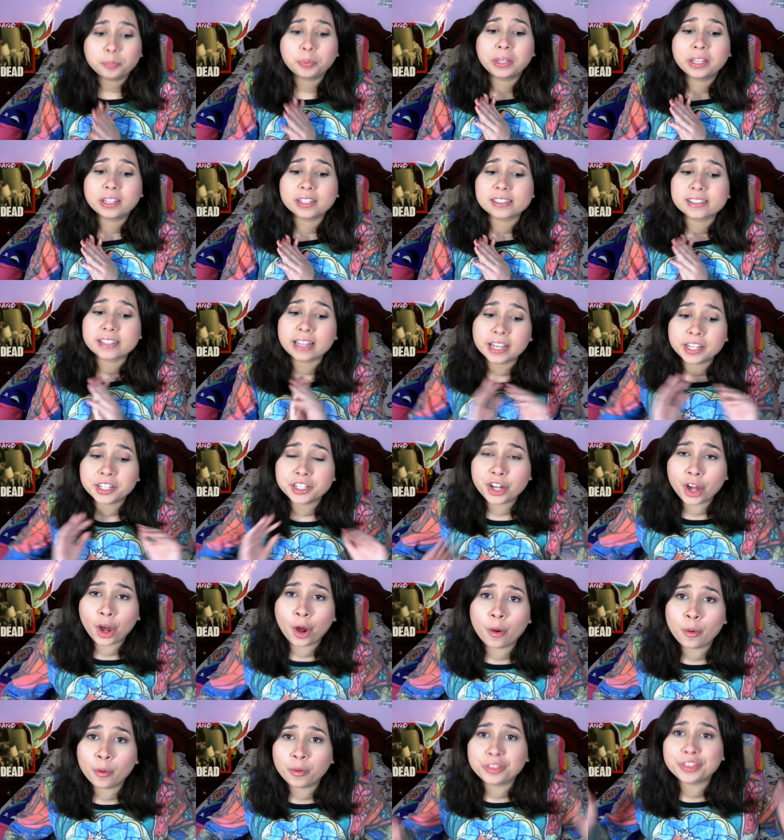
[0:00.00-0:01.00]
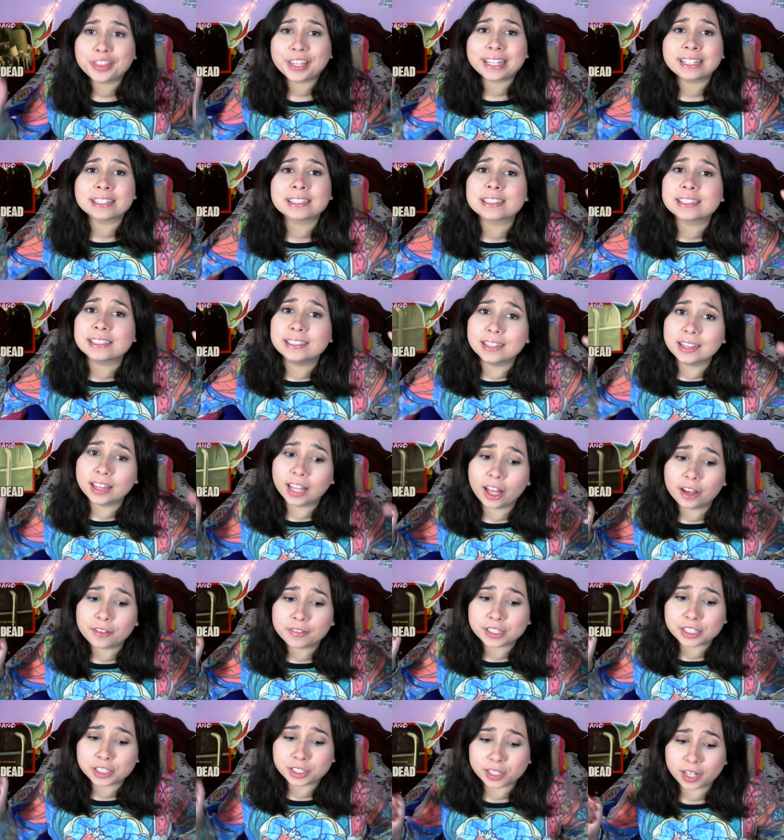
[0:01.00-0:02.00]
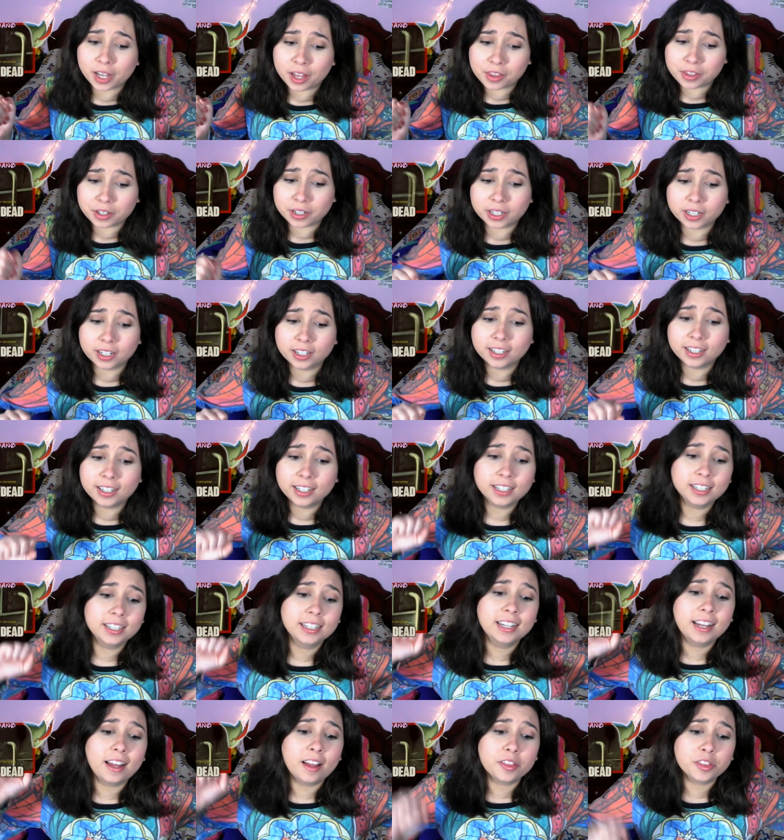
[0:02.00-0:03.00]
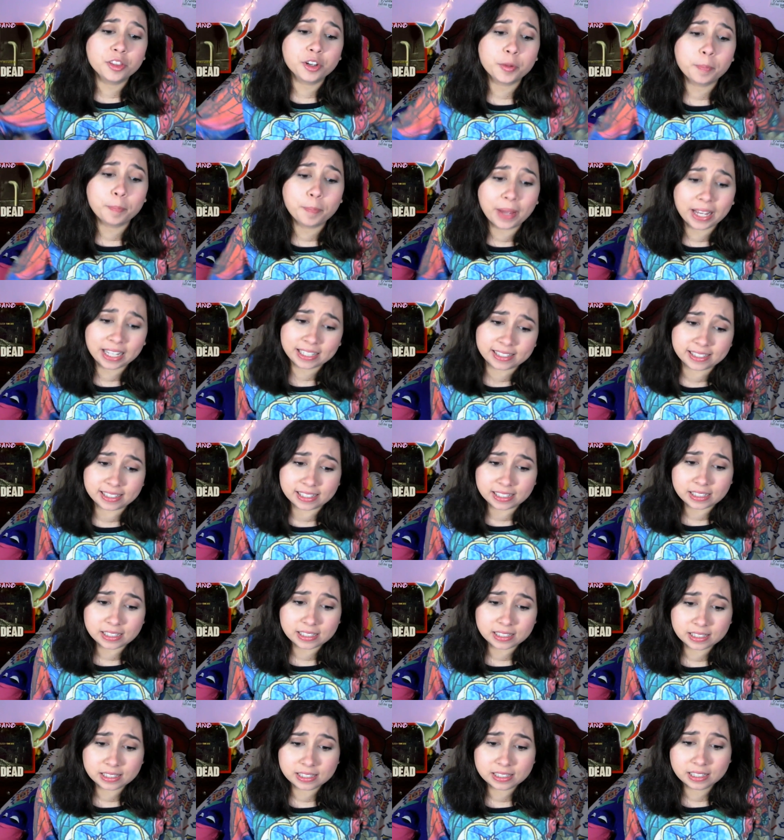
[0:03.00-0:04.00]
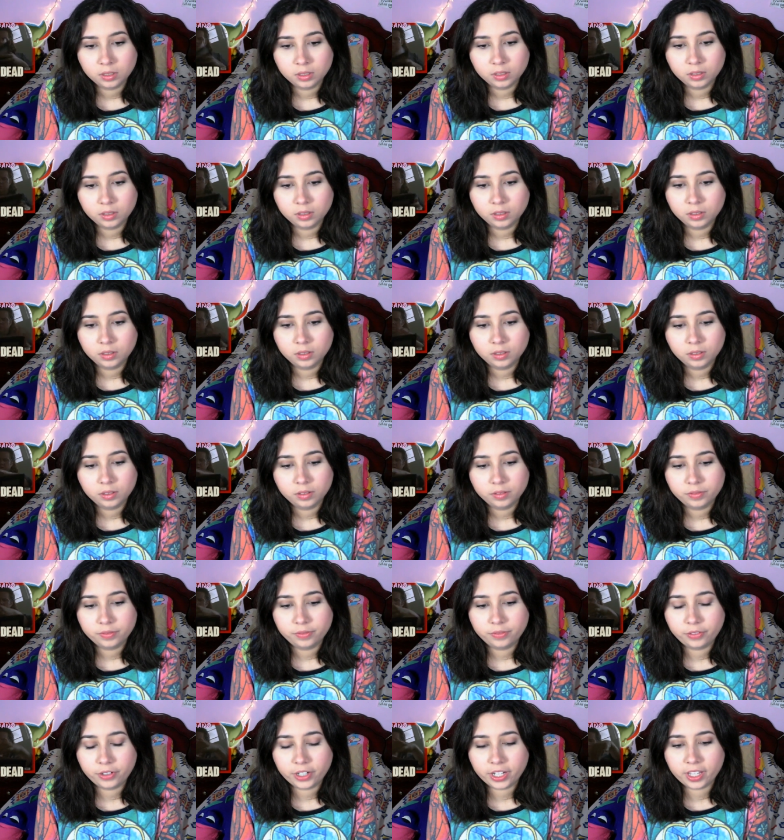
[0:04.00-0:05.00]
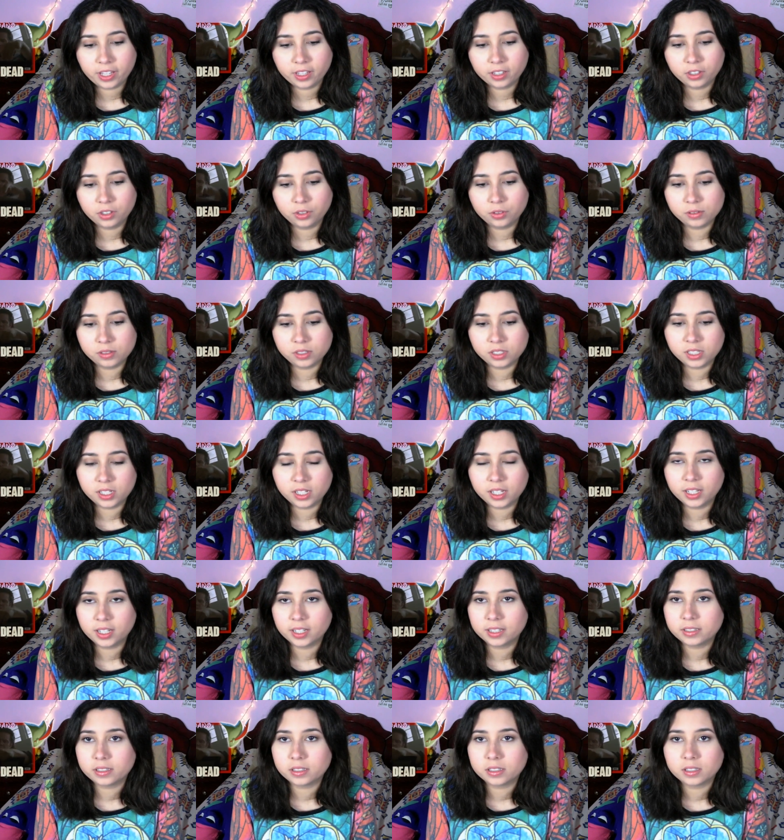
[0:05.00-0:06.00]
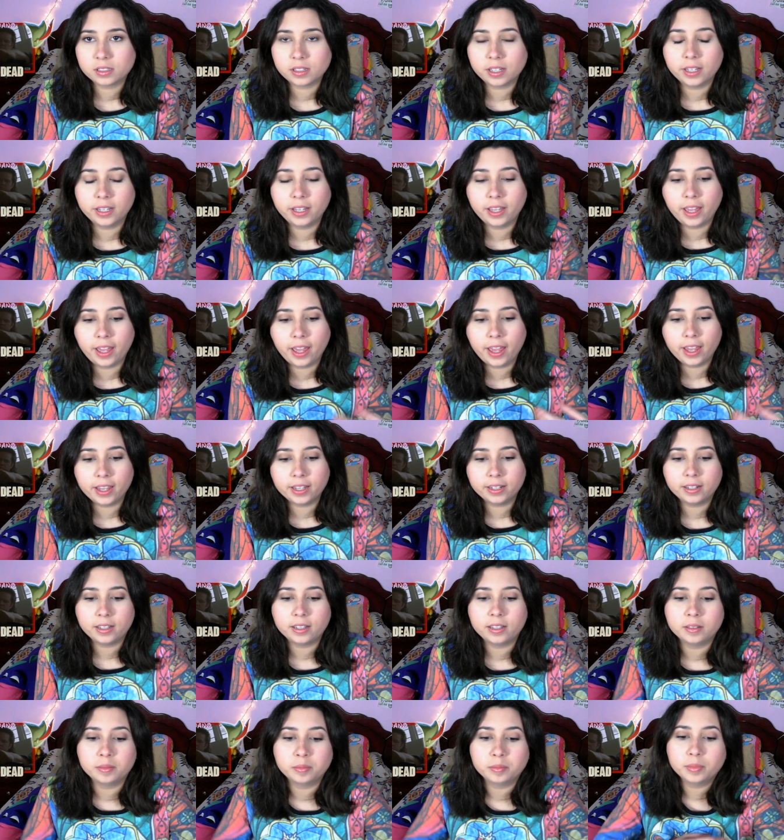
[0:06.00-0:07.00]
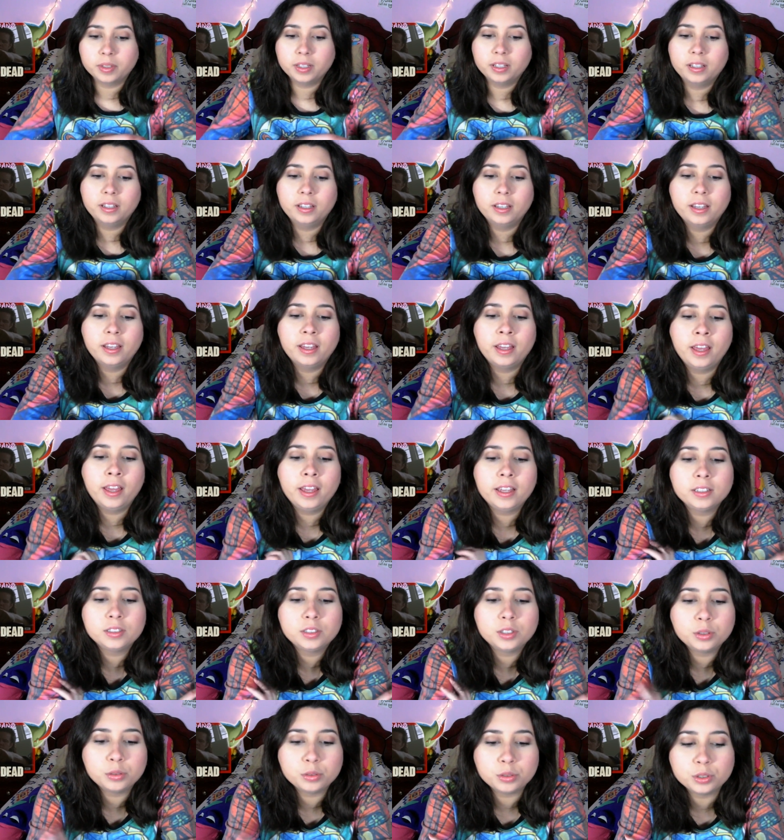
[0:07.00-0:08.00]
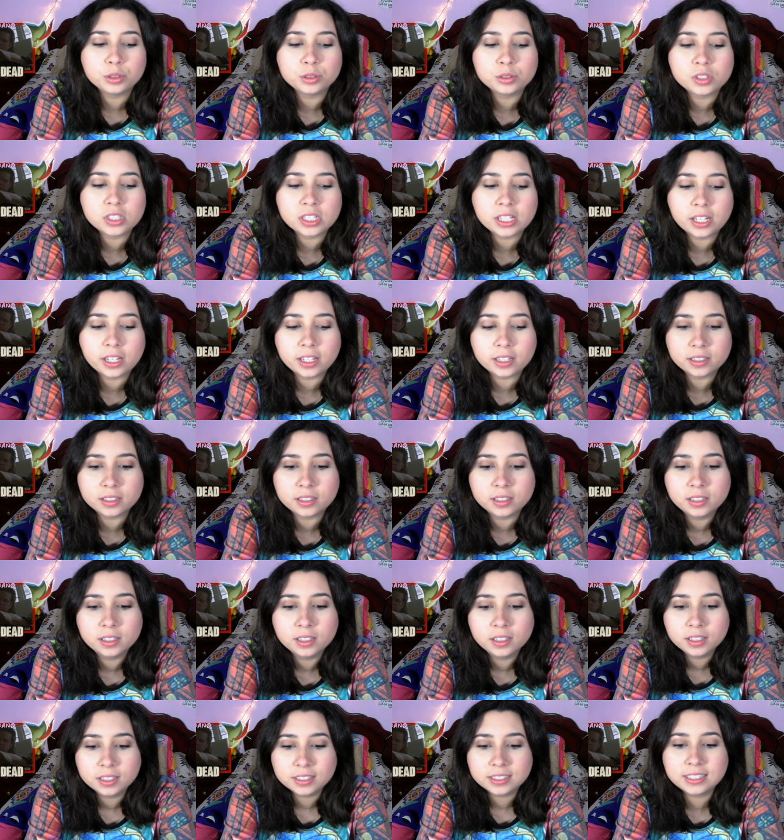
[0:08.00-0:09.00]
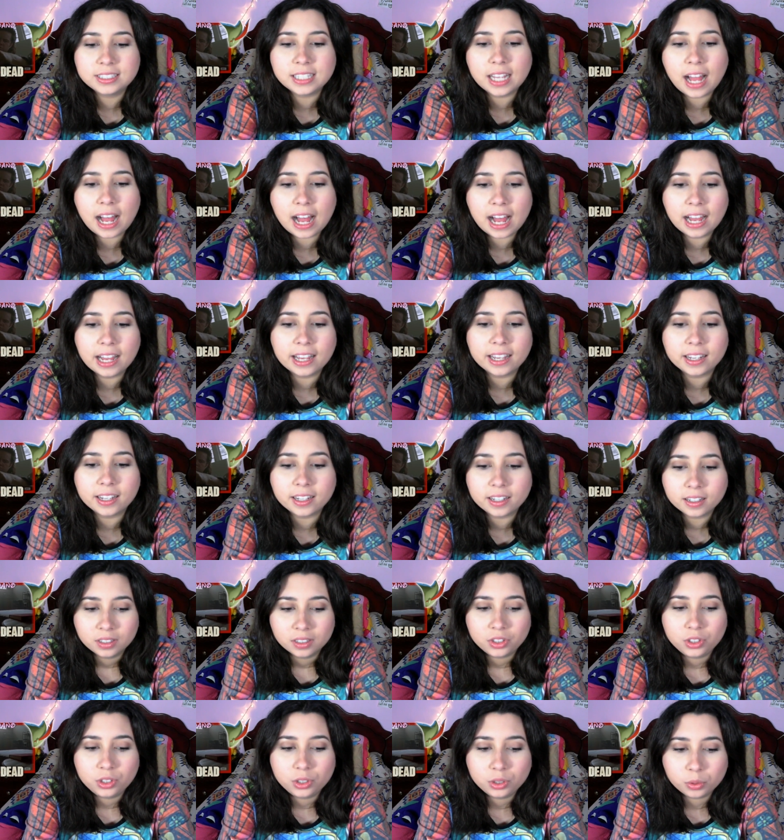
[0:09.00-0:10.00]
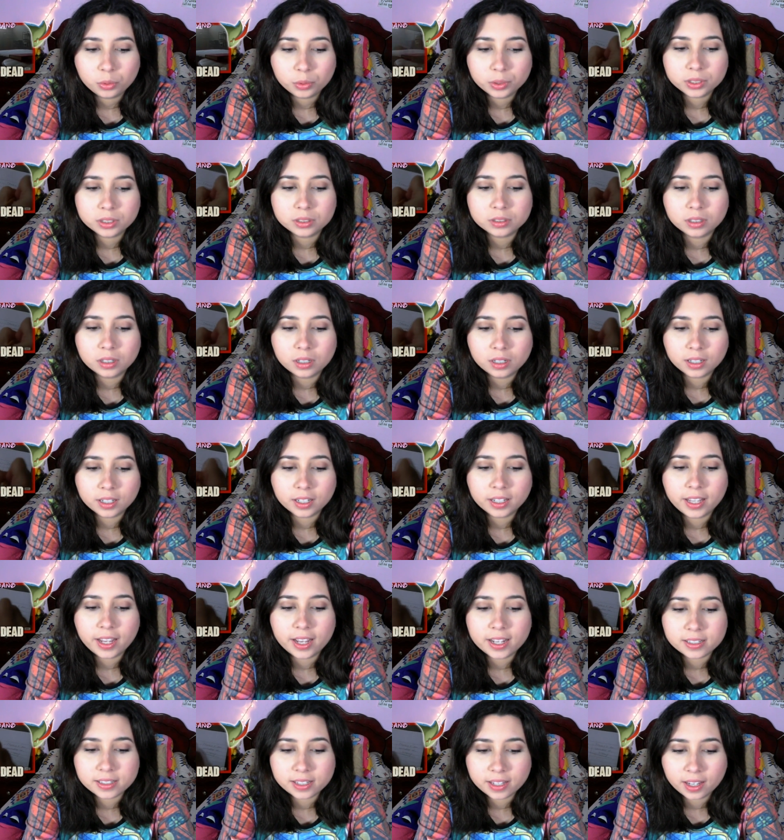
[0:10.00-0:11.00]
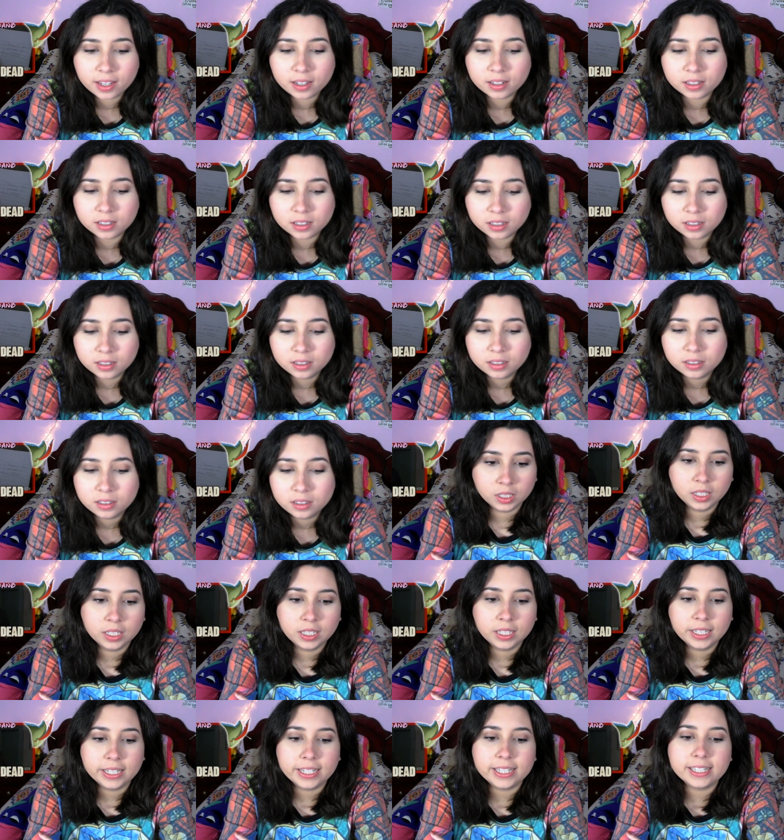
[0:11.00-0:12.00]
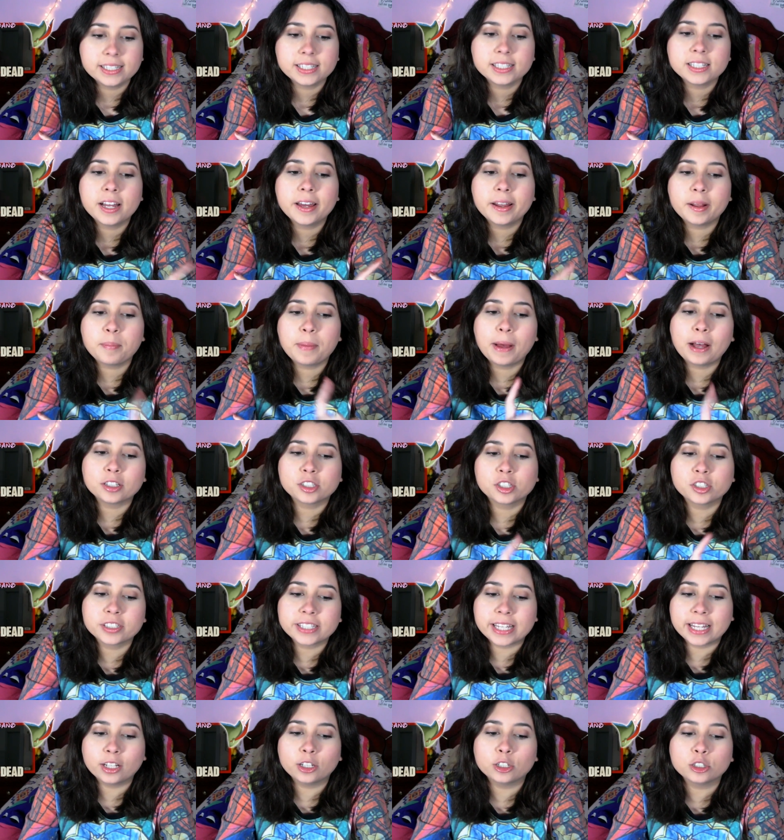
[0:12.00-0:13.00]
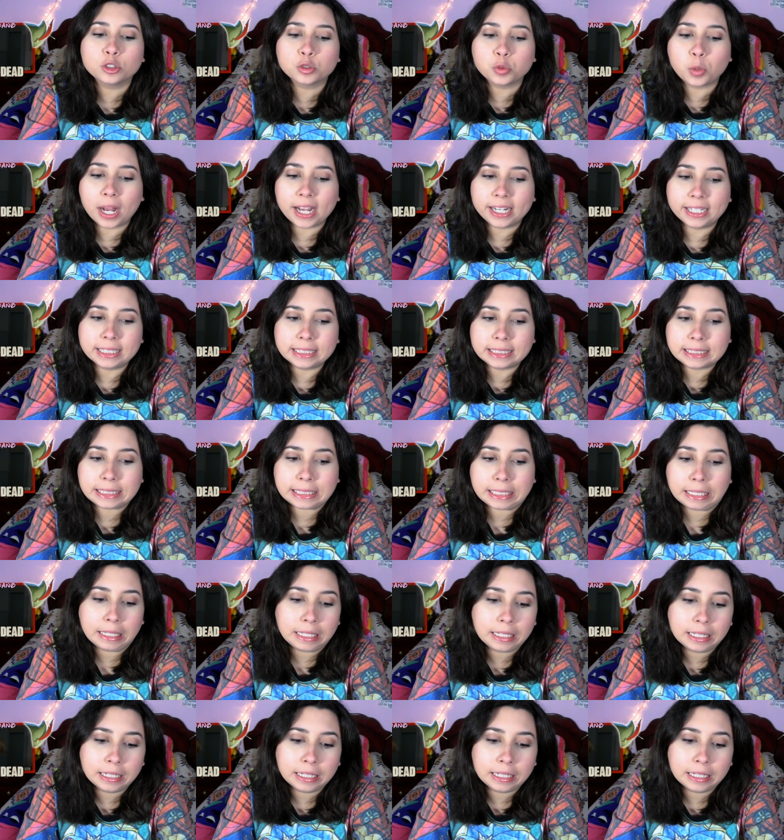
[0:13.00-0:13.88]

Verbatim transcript: Because I know they still love each other. They're besties. Freaking Eugene, I just, I hate him. I hate you, Eugene. Die. You and your ugly ass hair. He's not about to tell on Dwight.